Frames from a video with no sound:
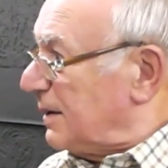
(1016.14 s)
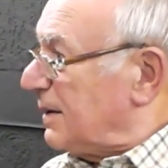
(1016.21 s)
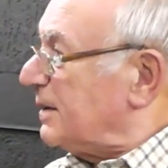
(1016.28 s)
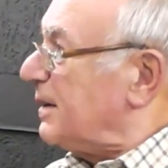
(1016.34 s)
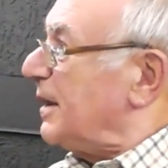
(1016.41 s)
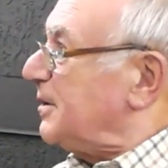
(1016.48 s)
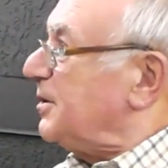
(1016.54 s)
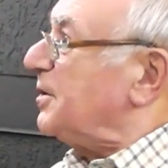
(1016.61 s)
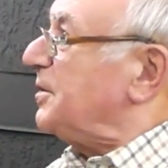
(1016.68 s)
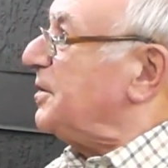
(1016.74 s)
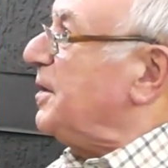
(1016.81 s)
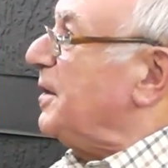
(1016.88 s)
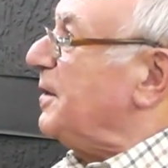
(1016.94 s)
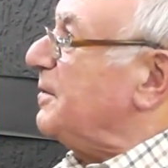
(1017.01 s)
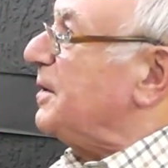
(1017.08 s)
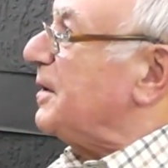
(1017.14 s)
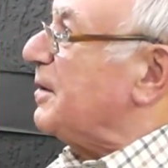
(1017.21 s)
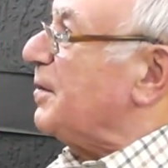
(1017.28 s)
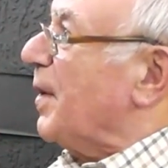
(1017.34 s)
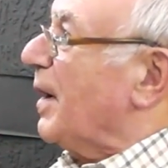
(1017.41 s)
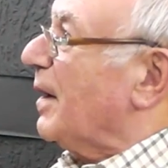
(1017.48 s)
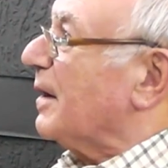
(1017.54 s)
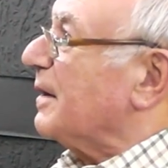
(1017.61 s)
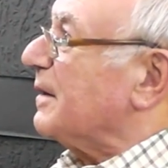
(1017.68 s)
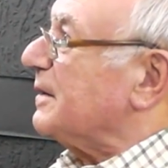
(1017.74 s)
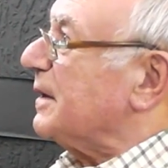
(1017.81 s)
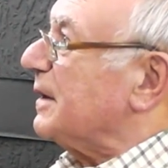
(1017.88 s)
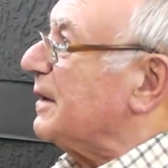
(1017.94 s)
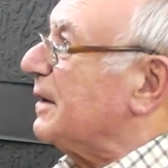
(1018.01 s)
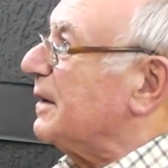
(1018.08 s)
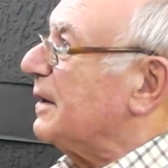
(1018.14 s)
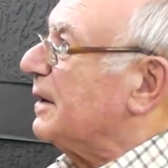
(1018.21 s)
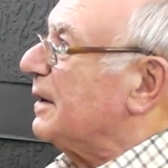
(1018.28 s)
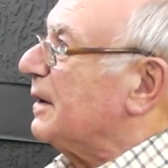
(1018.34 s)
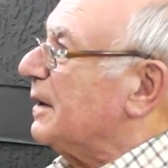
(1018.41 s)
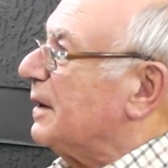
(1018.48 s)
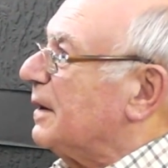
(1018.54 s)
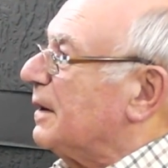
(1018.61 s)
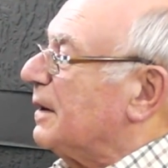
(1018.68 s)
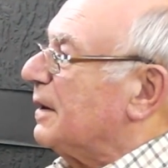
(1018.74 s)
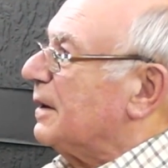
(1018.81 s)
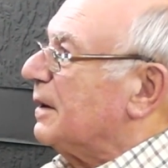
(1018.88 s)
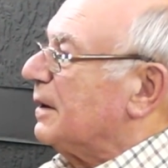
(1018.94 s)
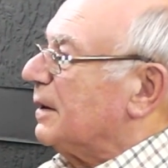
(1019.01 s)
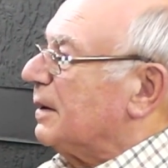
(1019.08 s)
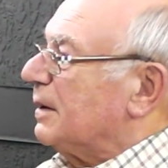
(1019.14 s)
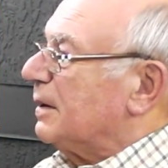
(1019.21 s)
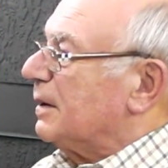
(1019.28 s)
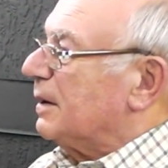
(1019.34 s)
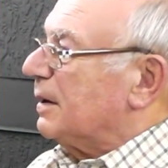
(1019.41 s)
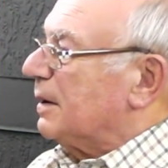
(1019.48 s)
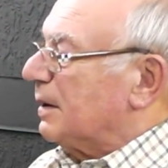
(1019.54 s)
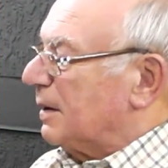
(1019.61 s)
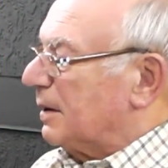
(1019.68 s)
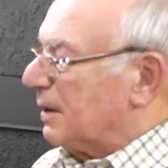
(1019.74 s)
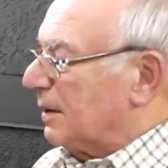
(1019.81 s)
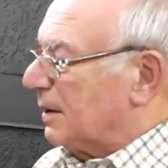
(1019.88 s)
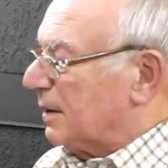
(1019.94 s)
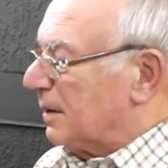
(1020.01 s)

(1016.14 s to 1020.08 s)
they're just new to the market. They, they've, they've been around